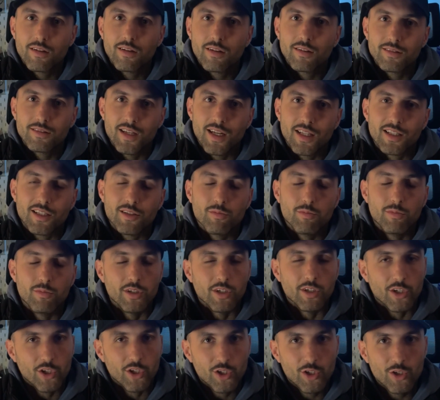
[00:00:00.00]
that can be
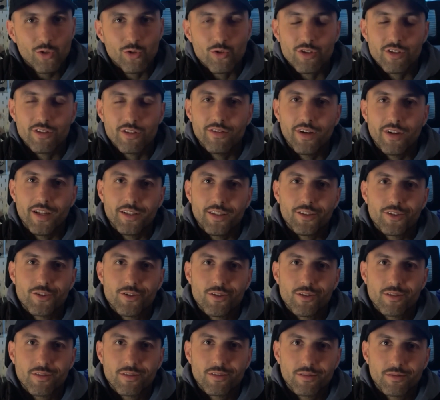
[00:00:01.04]
a huge advantage.